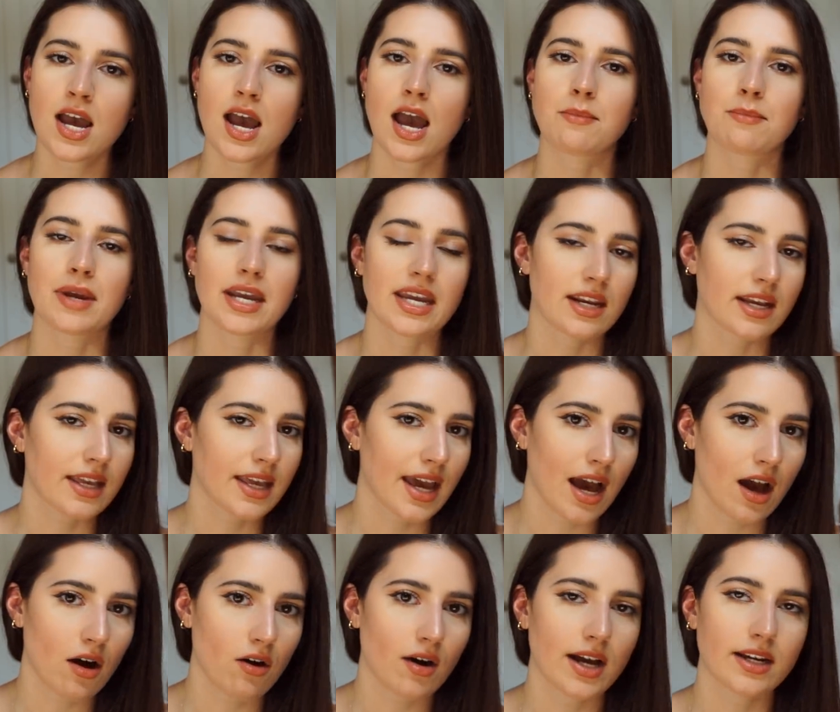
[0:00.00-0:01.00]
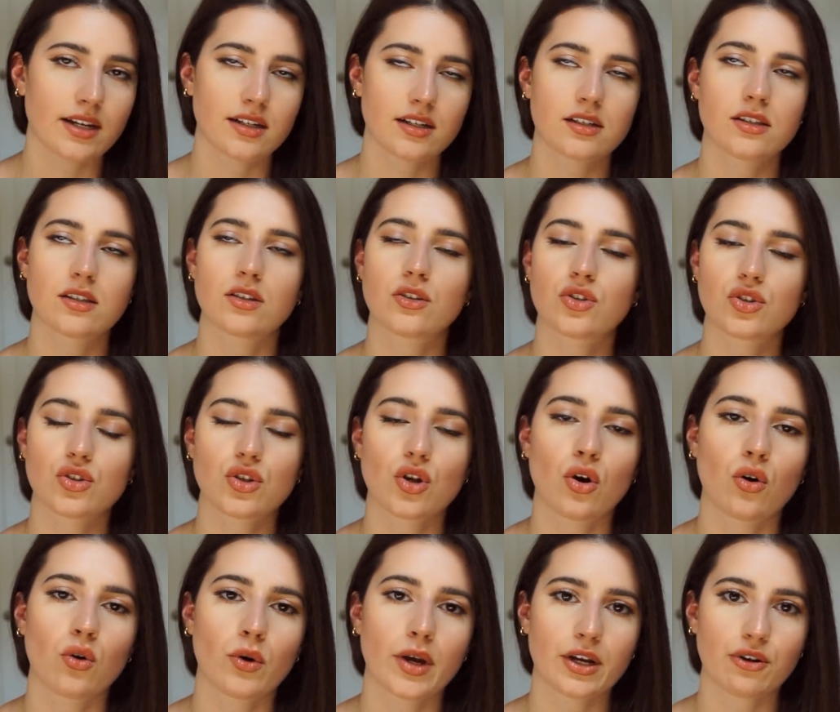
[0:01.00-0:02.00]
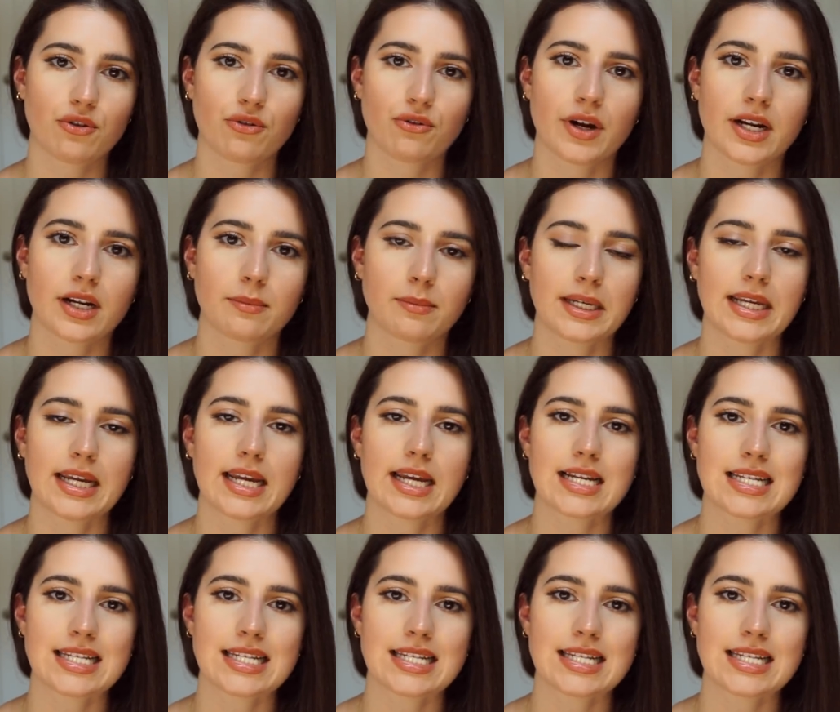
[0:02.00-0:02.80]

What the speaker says: and make an account, and it is so incredibly